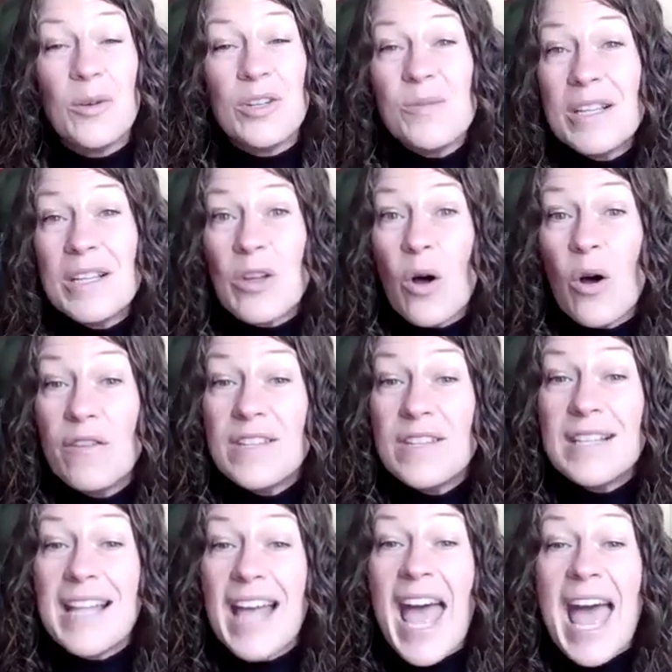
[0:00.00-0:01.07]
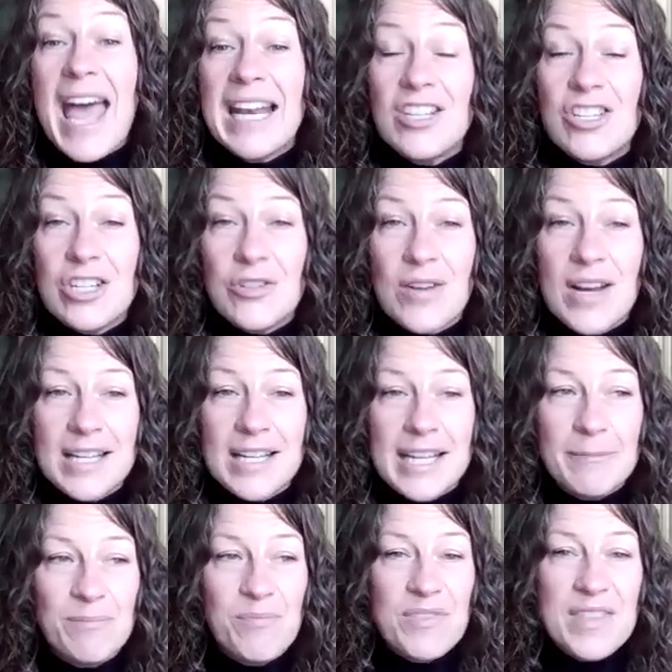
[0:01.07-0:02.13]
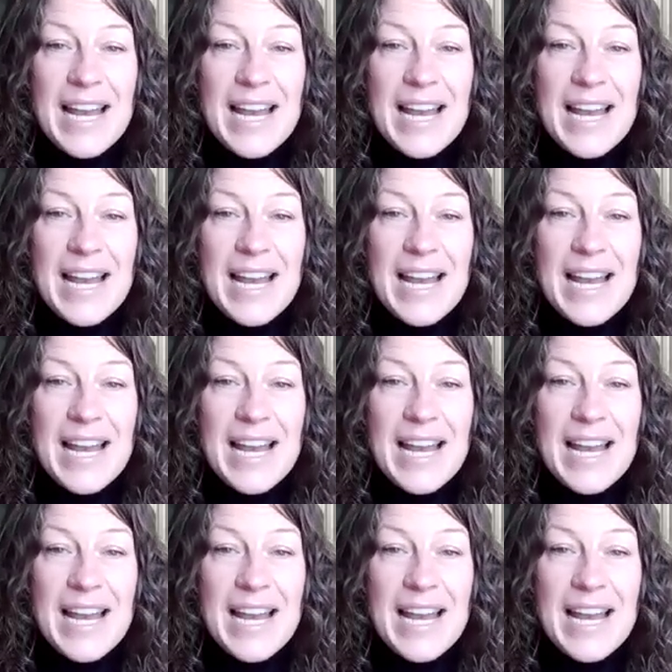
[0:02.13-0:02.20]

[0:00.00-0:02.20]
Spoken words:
which means often they're energy draining.